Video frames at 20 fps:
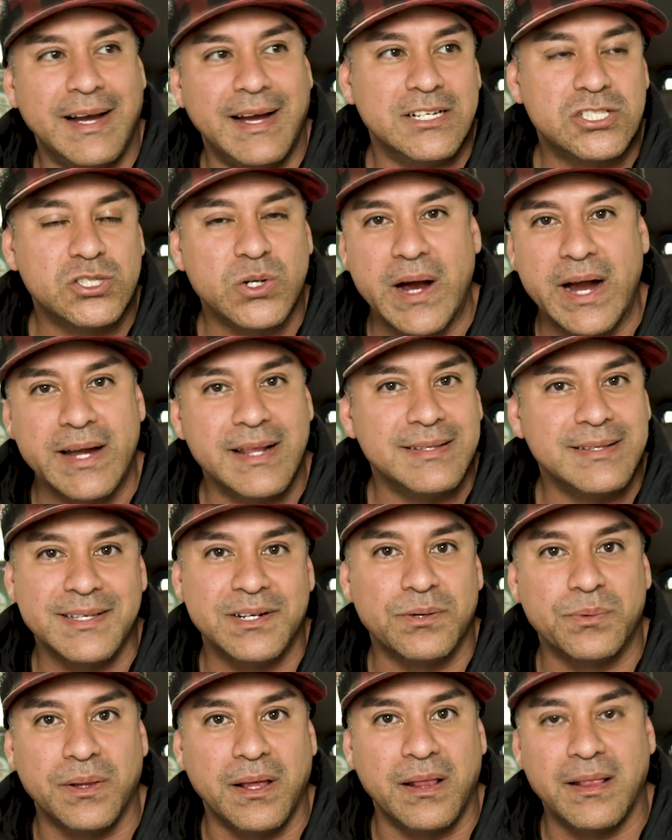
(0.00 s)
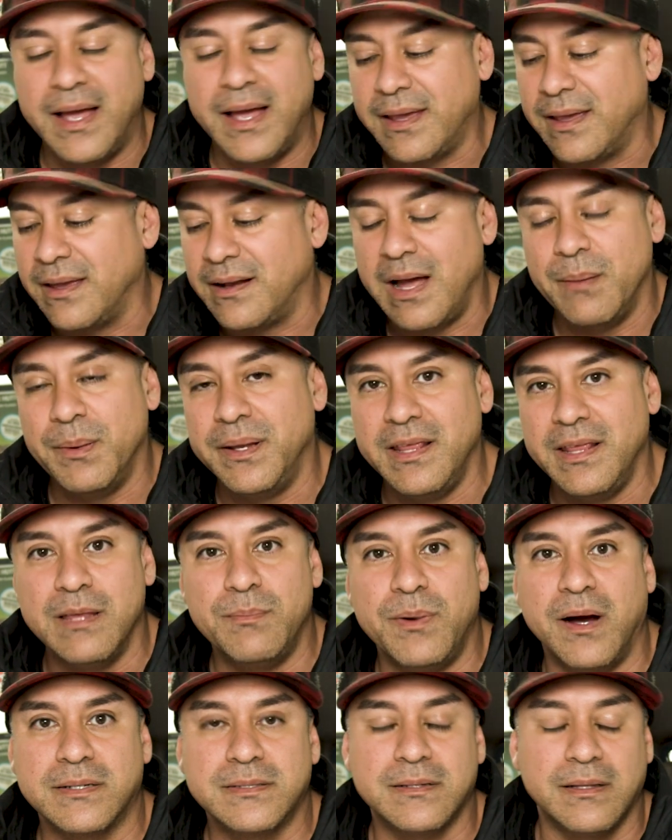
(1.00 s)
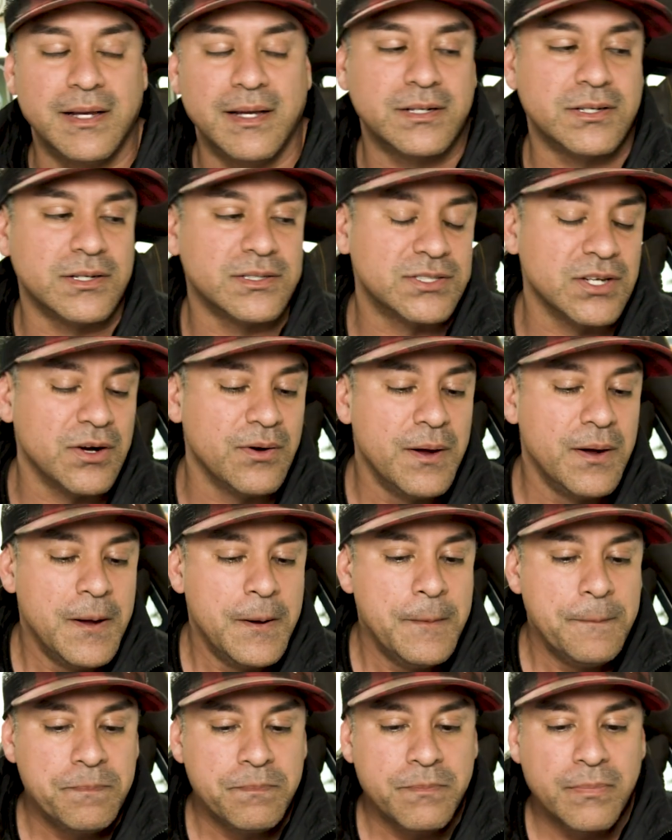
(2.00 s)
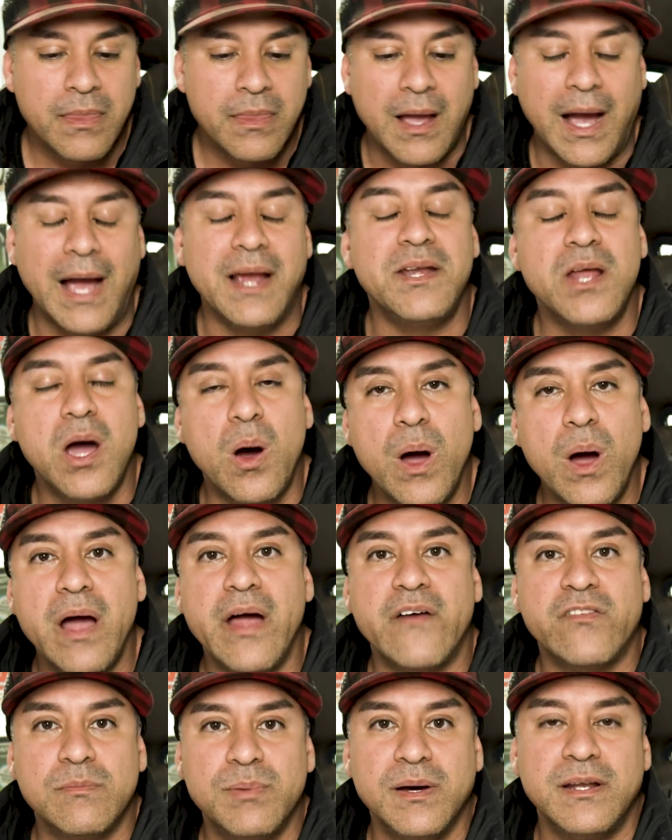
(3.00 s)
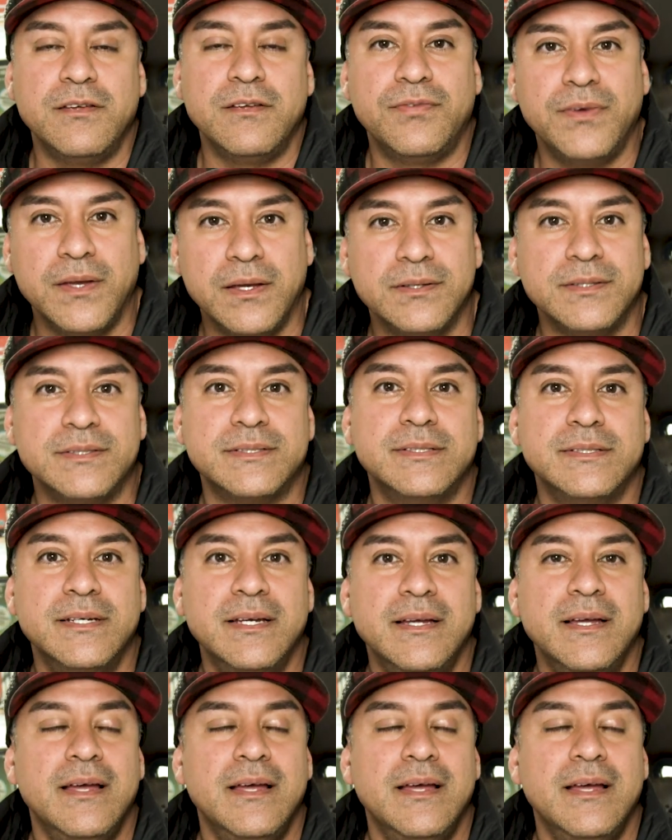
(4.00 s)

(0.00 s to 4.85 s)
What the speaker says: I tried it, didn't really like it. I'm an in-the-box collector. So I know how everybody feels.